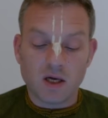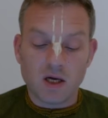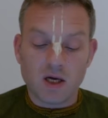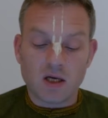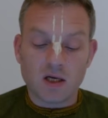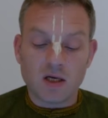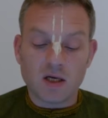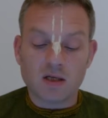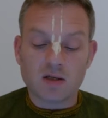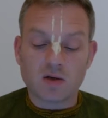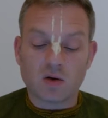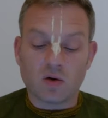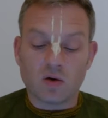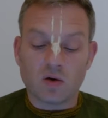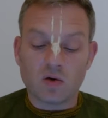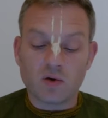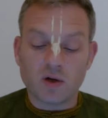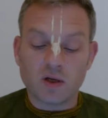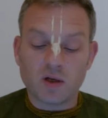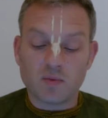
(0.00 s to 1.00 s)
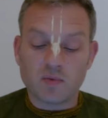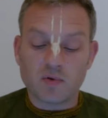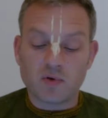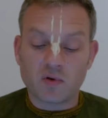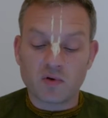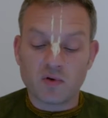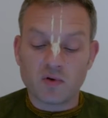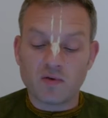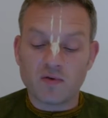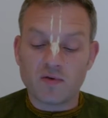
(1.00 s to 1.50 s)
He has already
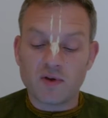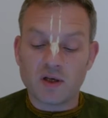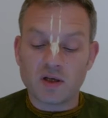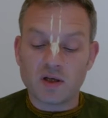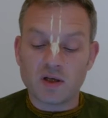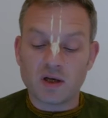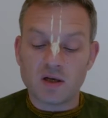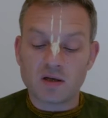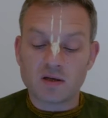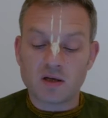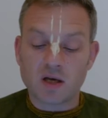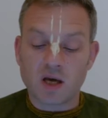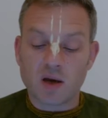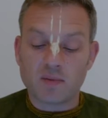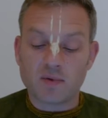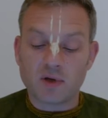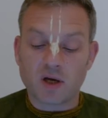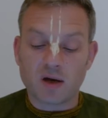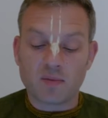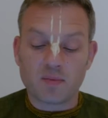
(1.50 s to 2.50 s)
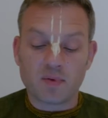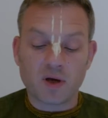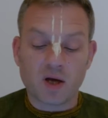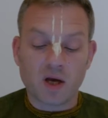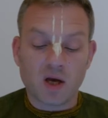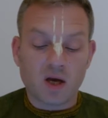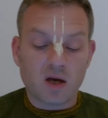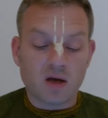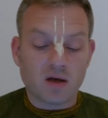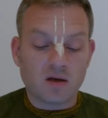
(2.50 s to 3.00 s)
proved that he has kept up
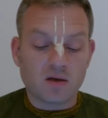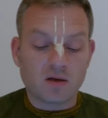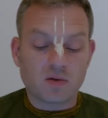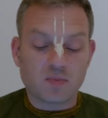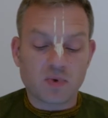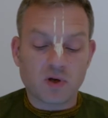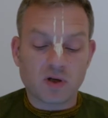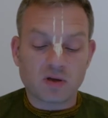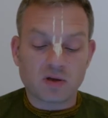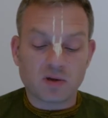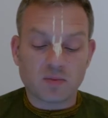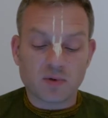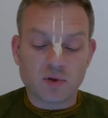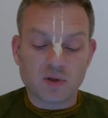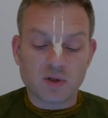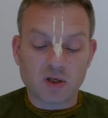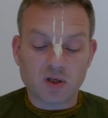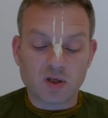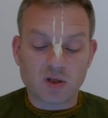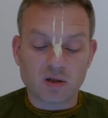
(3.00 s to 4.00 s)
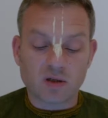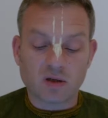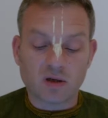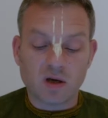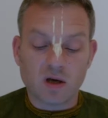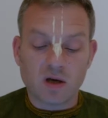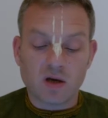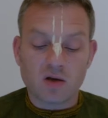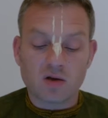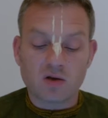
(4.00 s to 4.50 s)
his spiritual position,
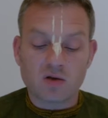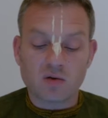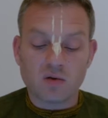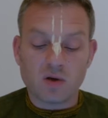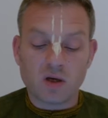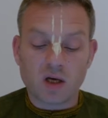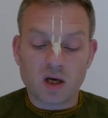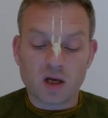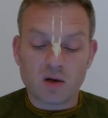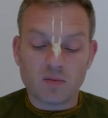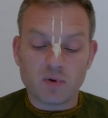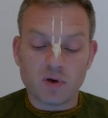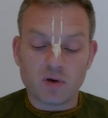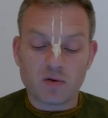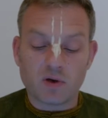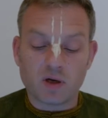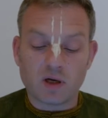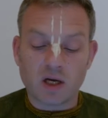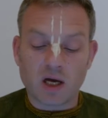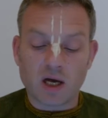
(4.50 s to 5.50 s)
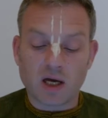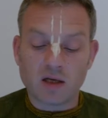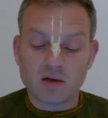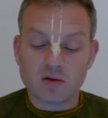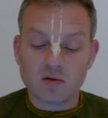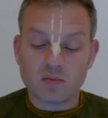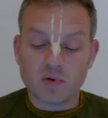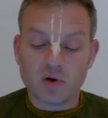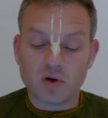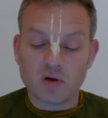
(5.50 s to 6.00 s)
so he can be relied
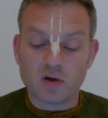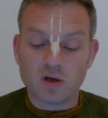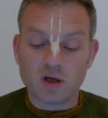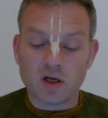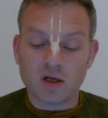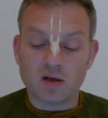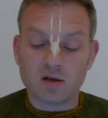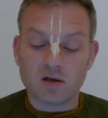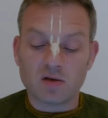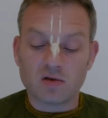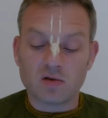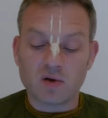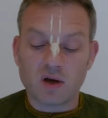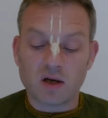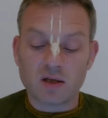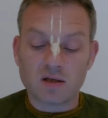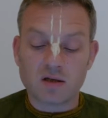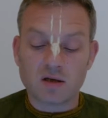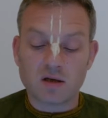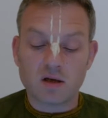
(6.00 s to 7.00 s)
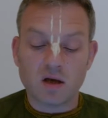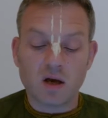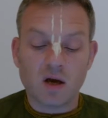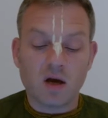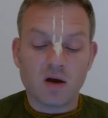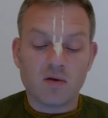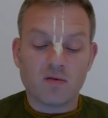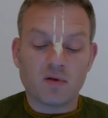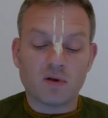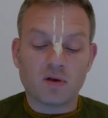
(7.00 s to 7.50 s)
upon and entrusted
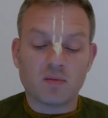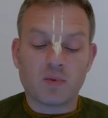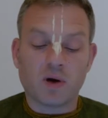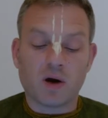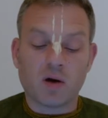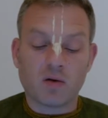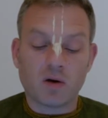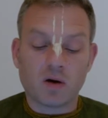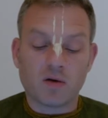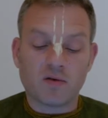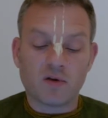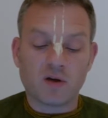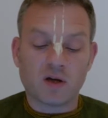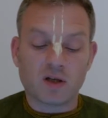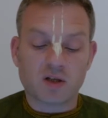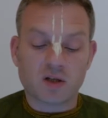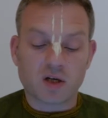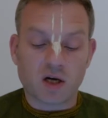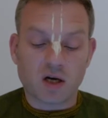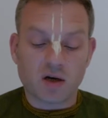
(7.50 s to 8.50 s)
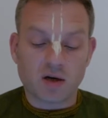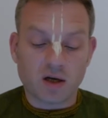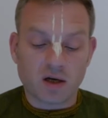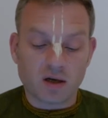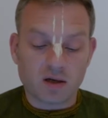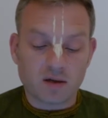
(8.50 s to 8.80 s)
with the power of an acharya.